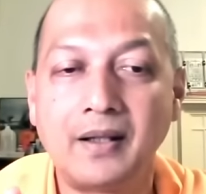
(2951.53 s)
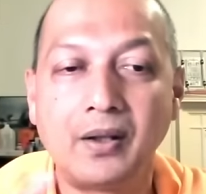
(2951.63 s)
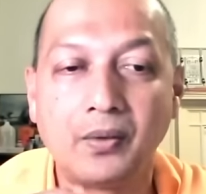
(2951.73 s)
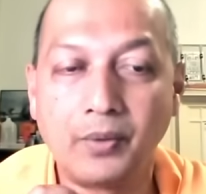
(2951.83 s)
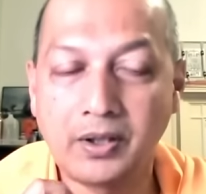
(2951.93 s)

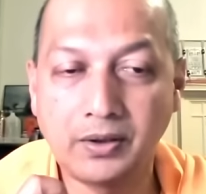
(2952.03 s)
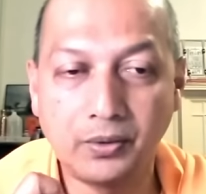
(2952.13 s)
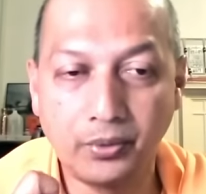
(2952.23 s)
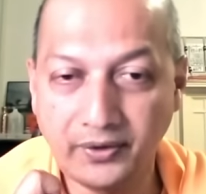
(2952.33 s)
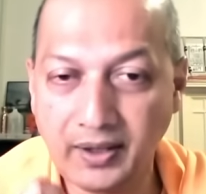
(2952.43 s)
What
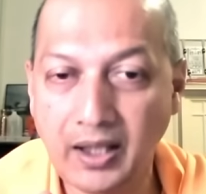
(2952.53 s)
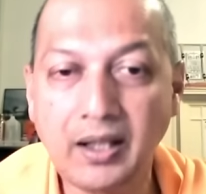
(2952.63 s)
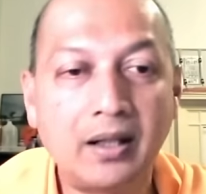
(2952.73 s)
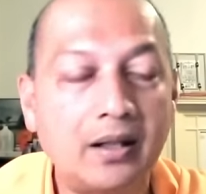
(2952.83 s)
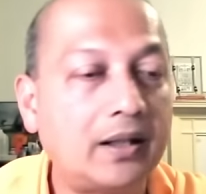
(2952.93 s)
you
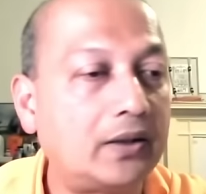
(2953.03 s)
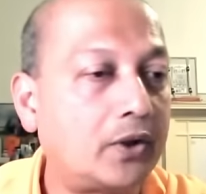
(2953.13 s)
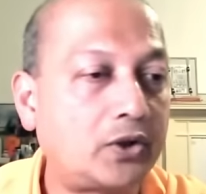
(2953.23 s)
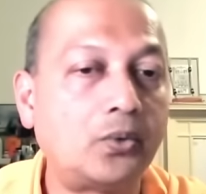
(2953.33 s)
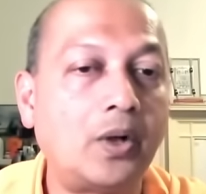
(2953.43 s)
say is
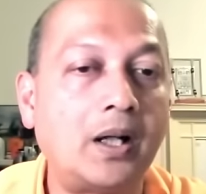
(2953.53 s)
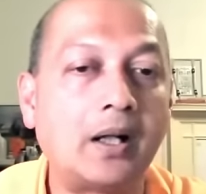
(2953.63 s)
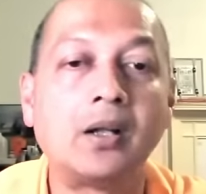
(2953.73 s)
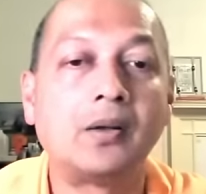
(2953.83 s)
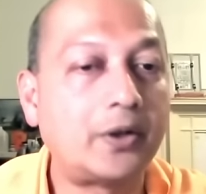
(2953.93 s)
what you
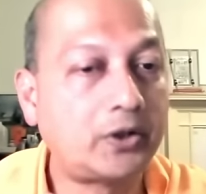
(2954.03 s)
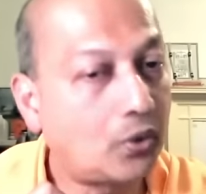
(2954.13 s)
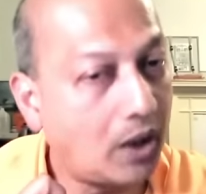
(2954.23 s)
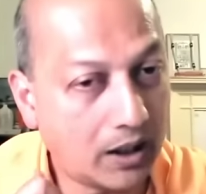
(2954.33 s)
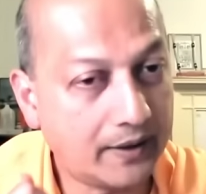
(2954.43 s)
are. What
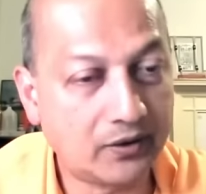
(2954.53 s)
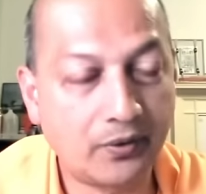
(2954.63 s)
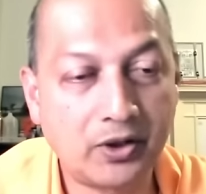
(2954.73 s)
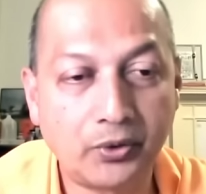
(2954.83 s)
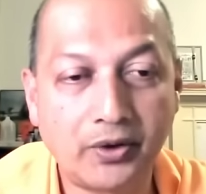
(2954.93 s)
you are is
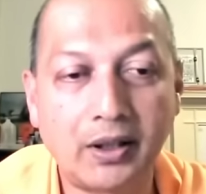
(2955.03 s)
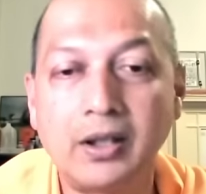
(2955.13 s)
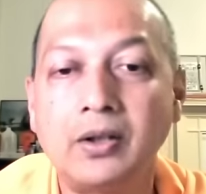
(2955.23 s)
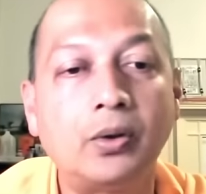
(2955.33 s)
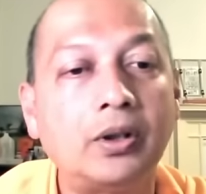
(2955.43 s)
what you say.
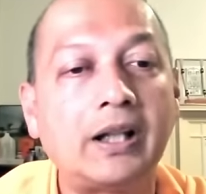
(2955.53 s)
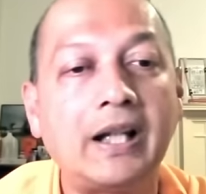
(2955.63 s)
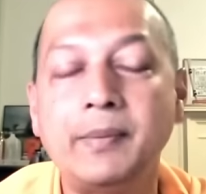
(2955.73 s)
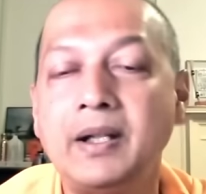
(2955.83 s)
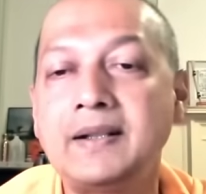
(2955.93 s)
Don't
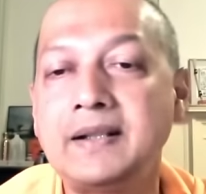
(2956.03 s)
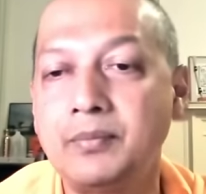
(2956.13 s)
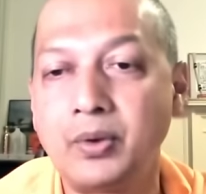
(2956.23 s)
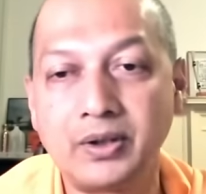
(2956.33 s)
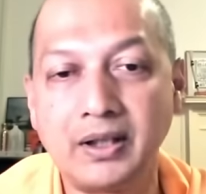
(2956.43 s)
claim anything
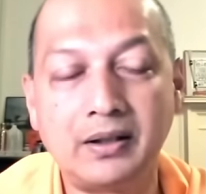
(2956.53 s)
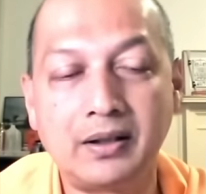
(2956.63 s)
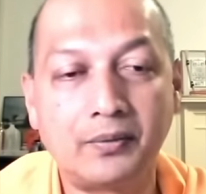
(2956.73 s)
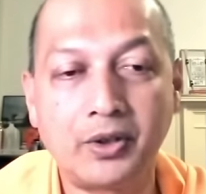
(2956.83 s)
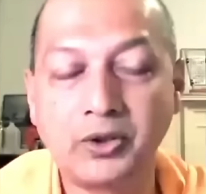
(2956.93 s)
more than
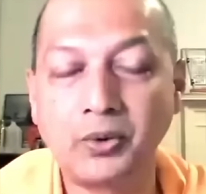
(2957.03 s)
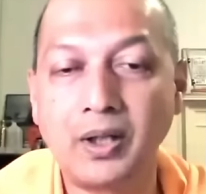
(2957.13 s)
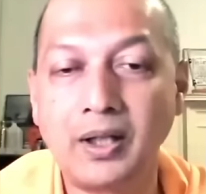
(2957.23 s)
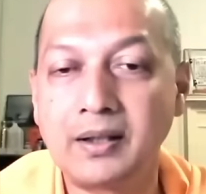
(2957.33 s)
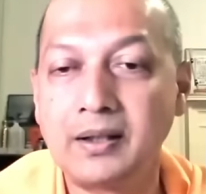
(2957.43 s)
what you
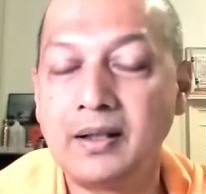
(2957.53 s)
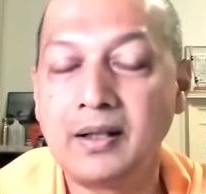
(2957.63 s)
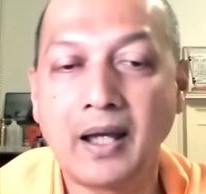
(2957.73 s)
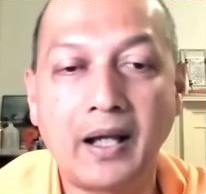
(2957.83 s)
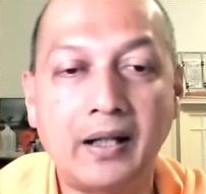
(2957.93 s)
are.
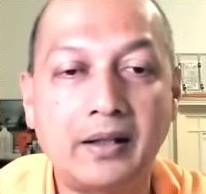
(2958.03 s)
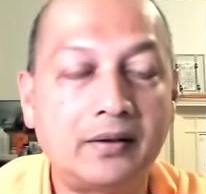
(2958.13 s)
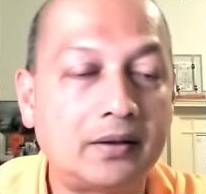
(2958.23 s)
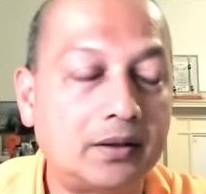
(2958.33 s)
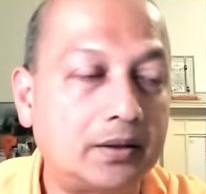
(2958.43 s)

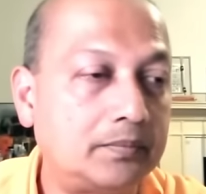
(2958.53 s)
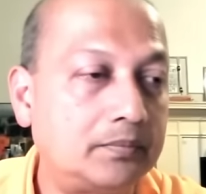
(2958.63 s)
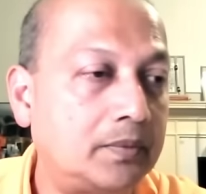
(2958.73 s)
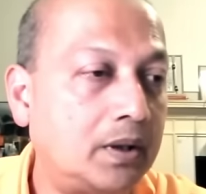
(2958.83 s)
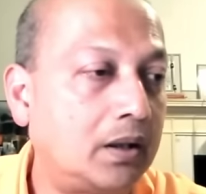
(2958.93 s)
And,
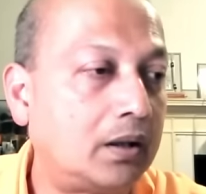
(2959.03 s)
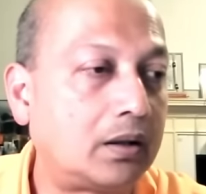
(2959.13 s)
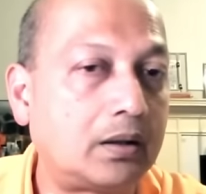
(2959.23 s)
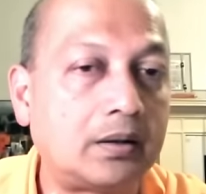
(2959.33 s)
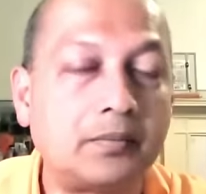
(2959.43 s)
you
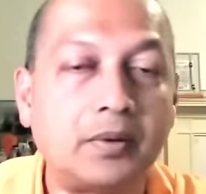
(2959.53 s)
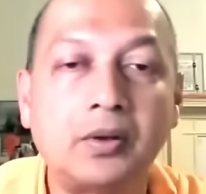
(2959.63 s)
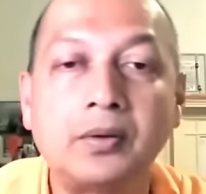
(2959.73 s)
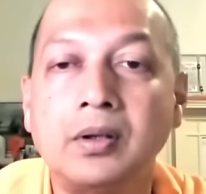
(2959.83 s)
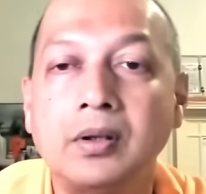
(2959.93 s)

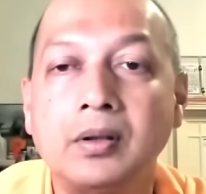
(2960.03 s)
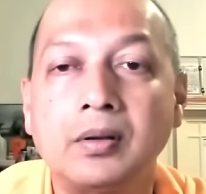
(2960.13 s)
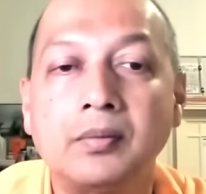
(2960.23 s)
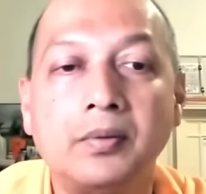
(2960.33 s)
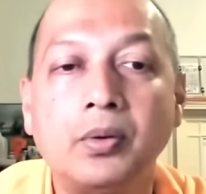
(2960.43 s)
know,
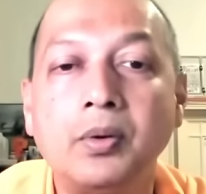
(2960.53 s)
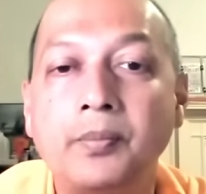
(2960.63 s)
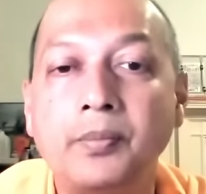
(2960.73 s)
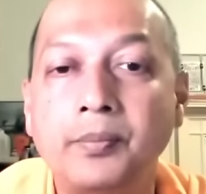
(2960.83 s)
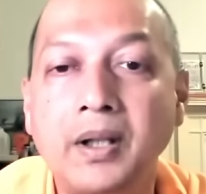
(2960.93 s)

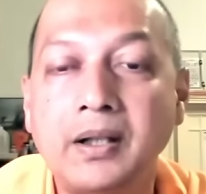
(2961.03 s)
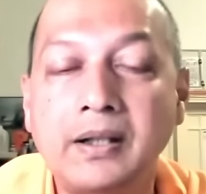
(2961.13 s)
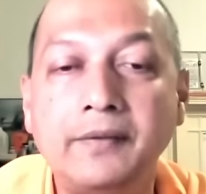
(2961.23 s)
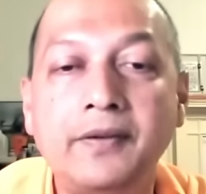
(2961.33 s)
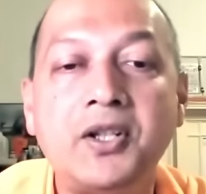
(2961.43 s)
don't make a
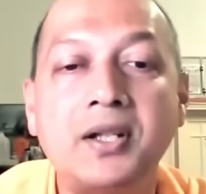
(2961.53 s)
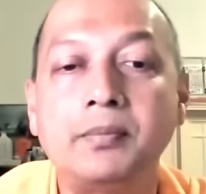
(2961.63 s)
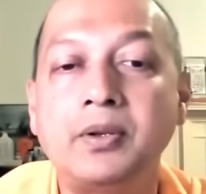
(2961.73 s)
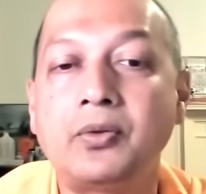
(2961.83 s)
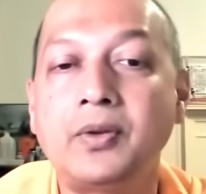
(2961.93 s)

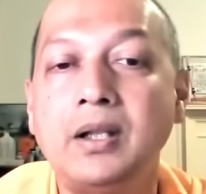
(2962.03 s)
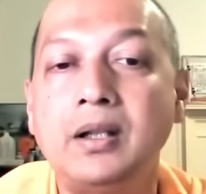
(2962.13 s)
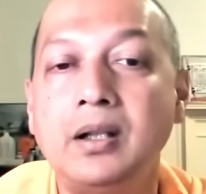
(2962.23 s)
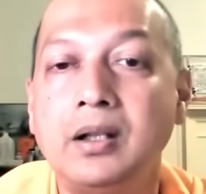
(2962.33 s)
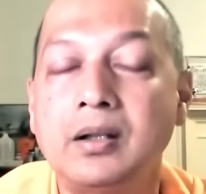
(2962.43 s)
division
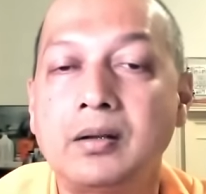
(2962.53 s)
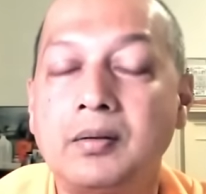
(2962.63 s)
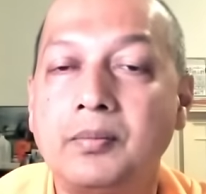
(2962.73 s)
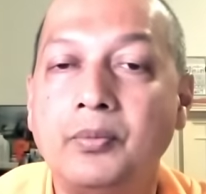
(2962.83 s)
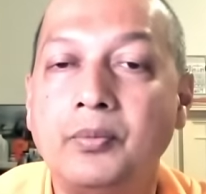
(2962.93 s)
between
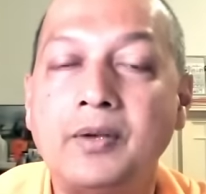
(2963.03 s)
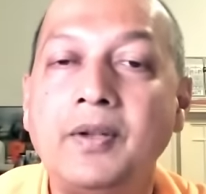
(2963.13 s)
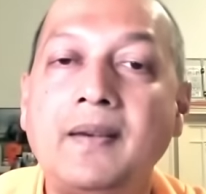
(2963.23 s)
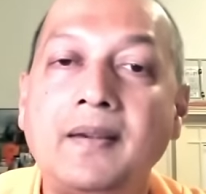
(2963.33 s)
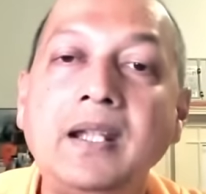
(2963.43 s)
what we
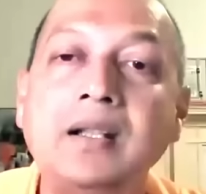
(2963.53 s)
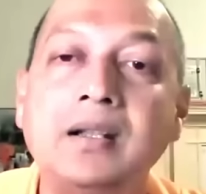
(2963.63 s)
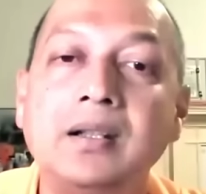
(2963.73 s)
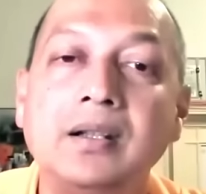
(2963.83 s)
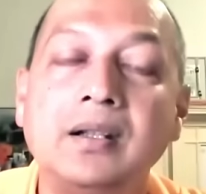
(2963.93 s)

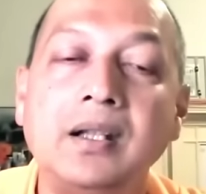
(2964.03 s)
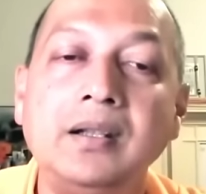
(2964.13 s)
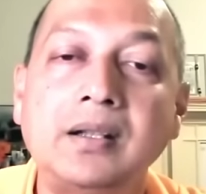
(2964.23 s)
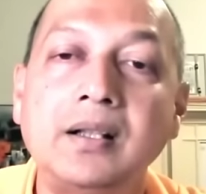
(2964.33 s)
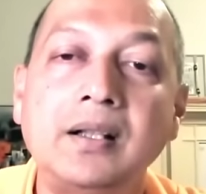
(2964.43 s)
think
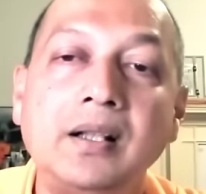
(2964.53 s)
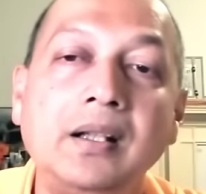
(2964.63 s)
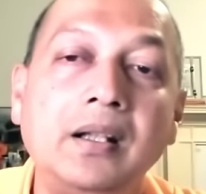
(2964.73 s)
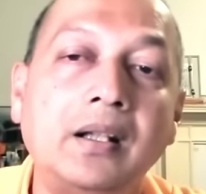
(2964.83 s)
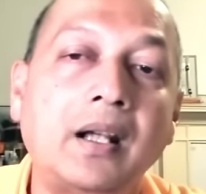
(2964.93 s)

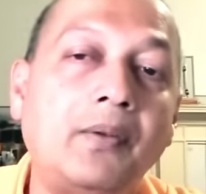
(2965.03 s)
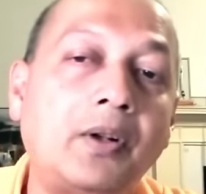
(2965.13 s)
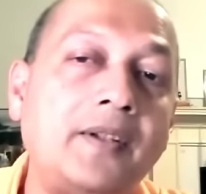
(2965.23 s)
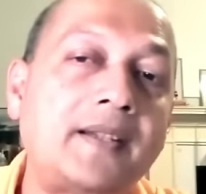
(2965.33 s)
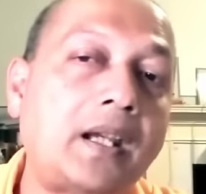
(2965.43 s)
internally and
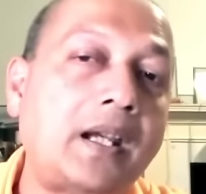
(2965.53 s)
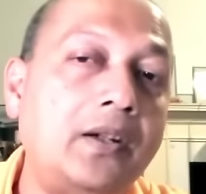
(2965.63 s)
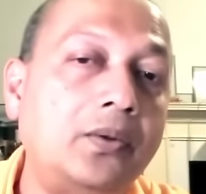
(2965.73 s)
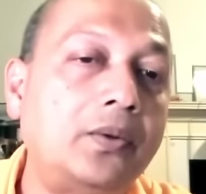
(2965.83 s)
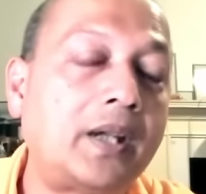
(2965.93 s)
what we say
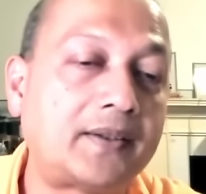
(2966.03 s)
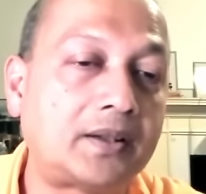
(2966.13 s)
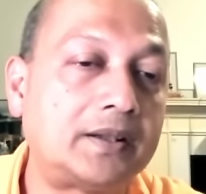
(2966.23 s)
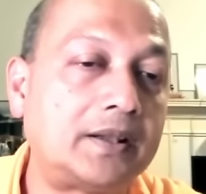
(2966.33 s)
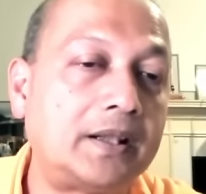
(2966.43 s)
and do
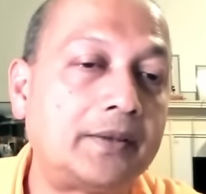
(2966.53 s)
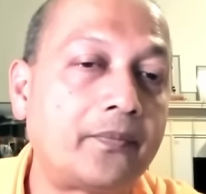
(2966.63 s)
externally.